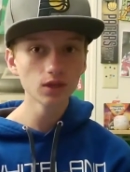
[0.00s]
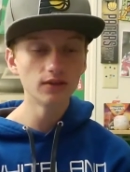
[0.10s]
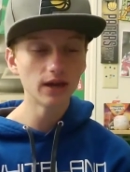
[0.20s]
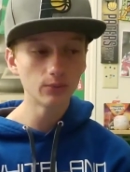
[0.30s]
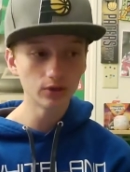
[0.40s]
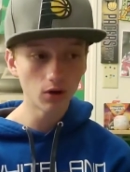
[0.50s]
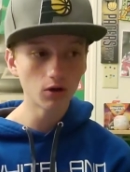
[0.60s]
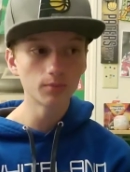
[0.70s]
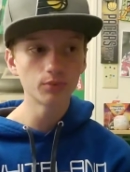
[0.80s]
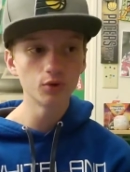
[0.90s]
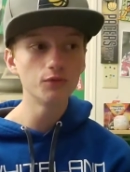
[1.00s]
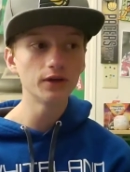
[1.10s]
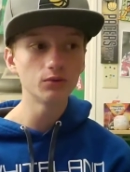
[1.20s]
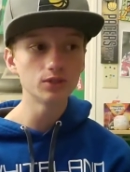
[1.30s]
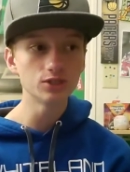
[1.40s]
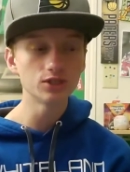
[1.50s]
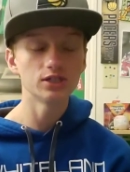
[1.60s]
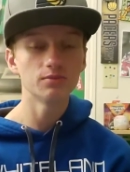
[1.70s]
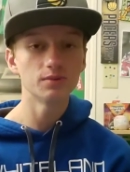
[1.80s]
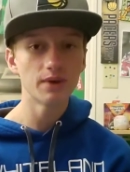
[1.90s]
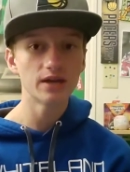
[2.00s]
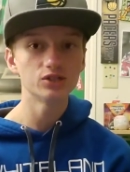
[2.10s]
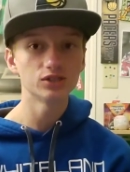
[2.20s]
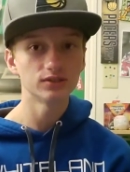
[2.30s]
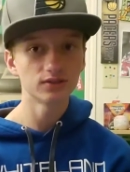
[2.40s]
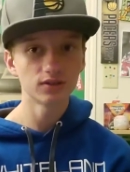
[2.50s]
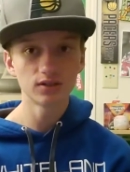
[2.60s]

That we are improving and we just need to be patient.